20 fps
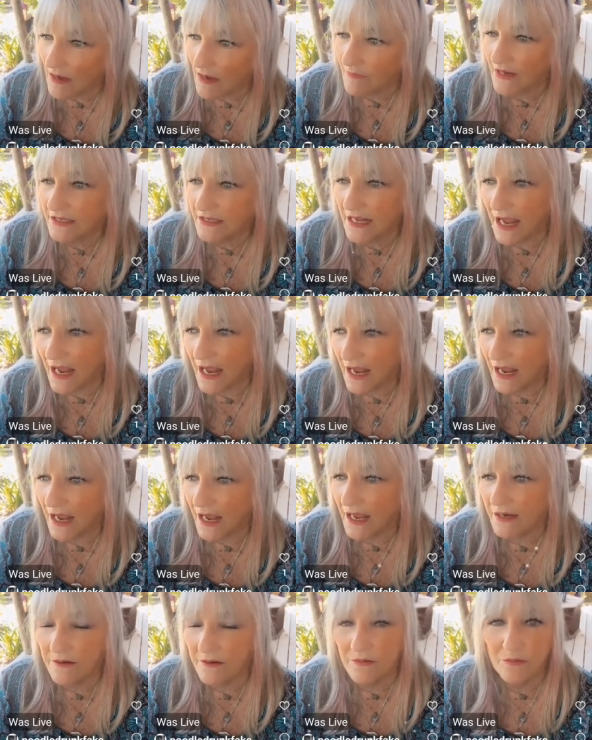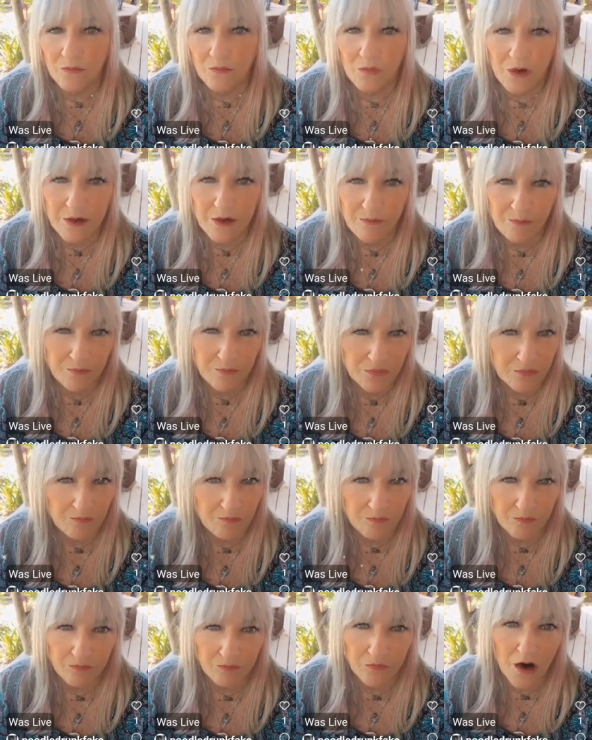got my dad. We
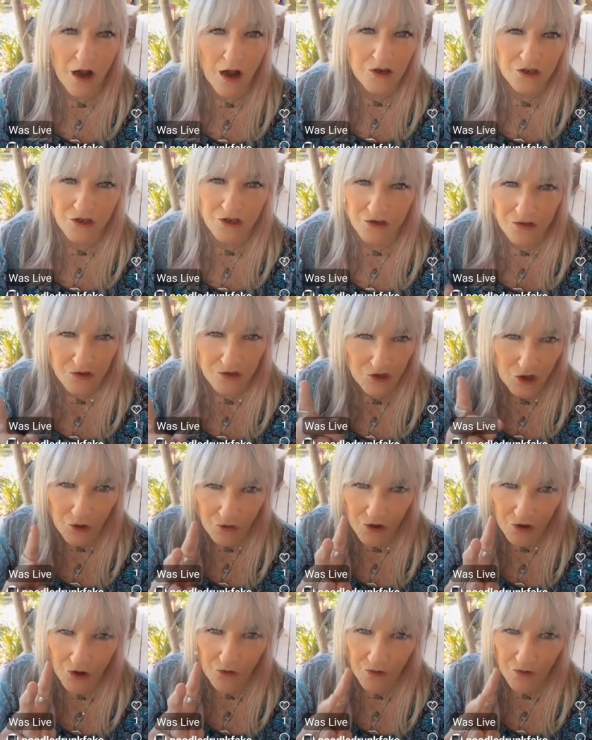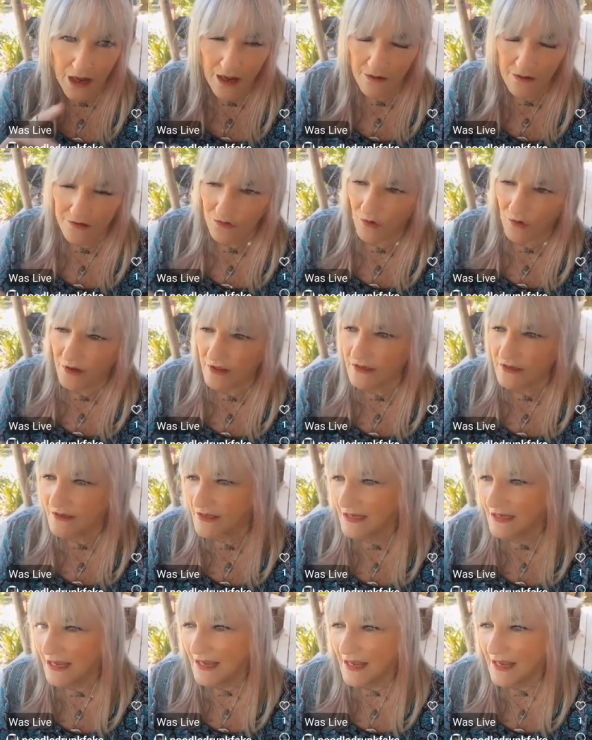brought just two coon hounds with
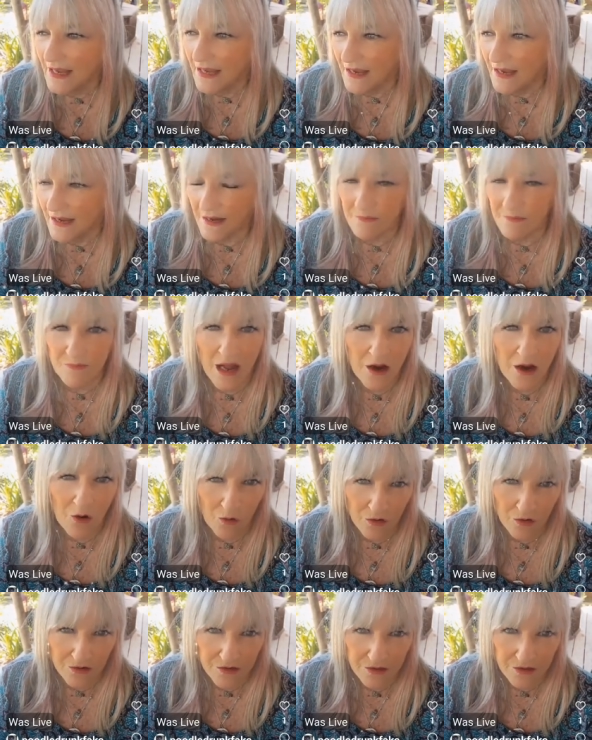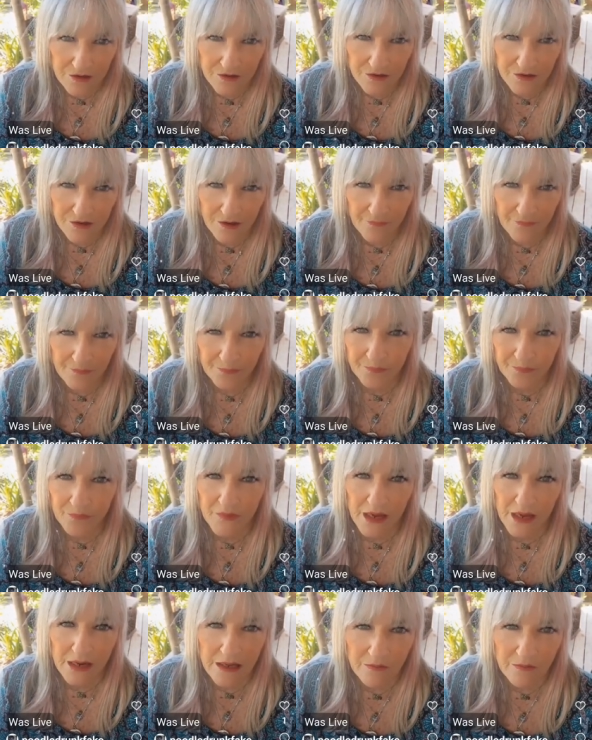us and my horses.
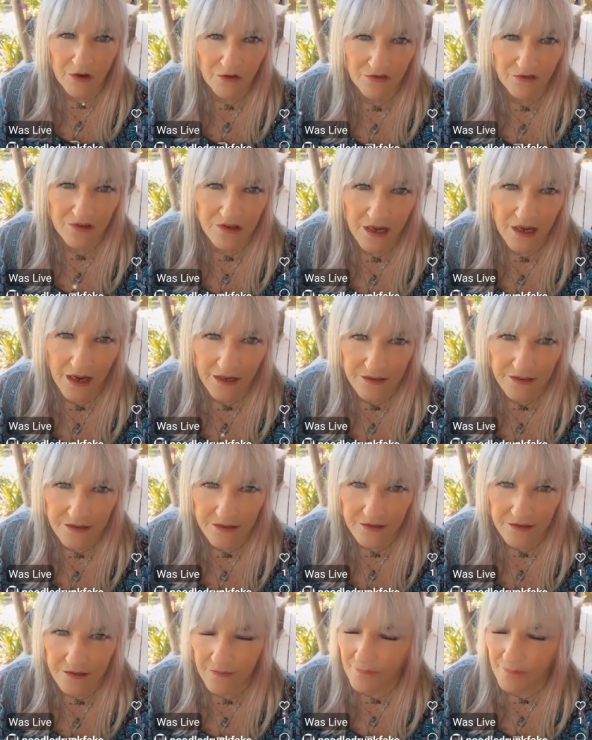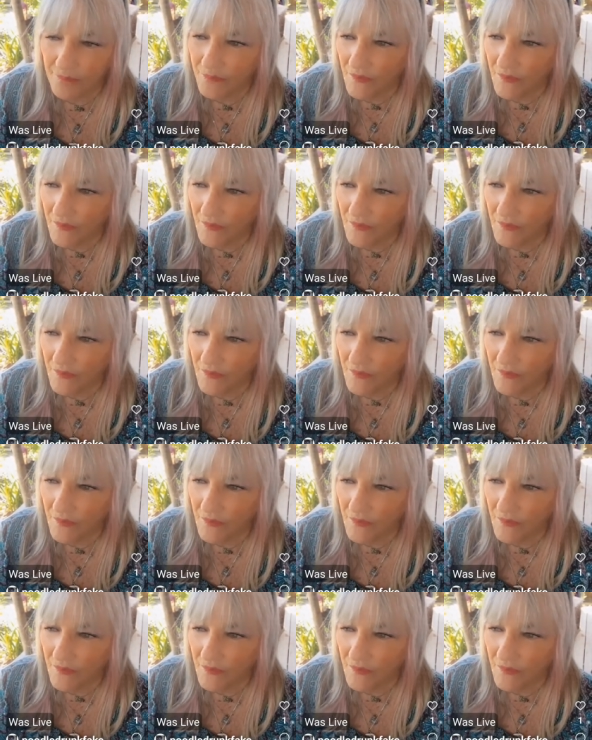And I moved to Texas.